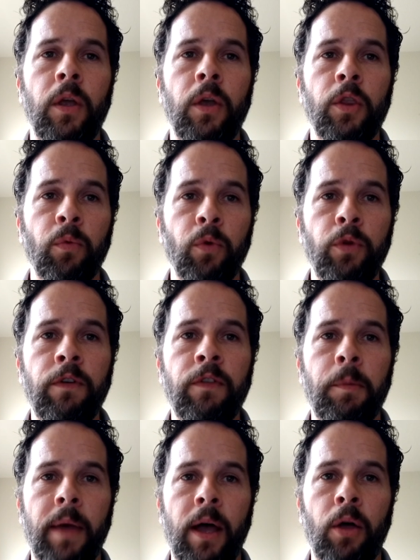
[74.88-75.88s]
The roof of
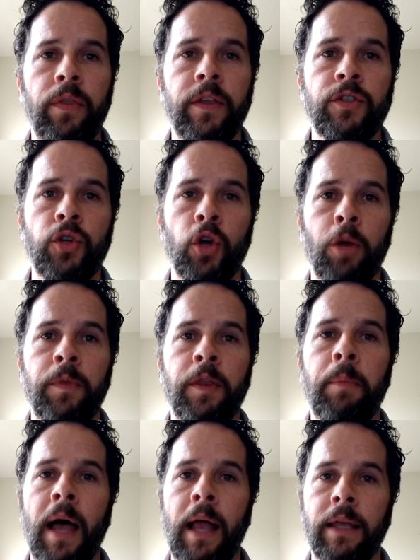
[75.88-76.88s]
the mouth is termed the
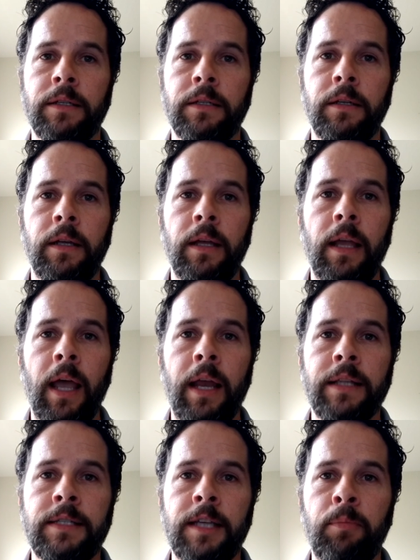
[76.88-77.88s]
palate, and
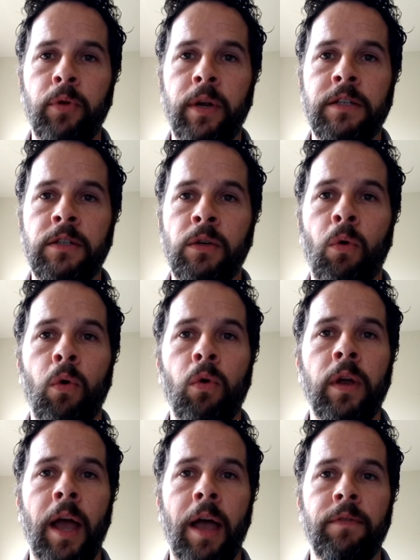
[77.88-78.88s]
it separates the oral
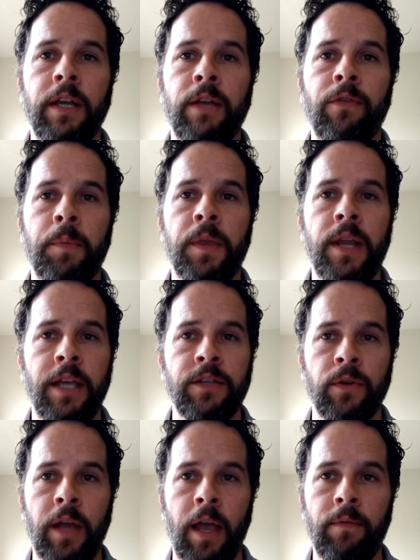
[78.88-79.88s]
cavity from the
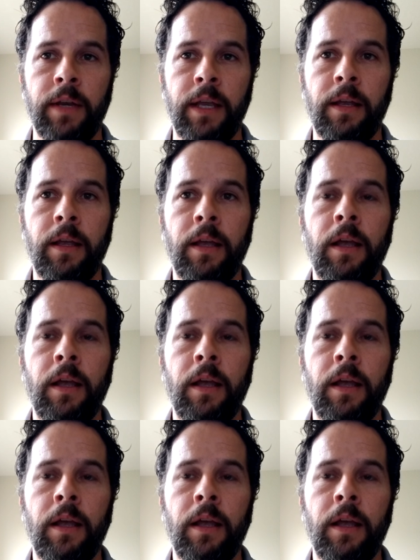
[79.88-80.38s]
nasal cavity.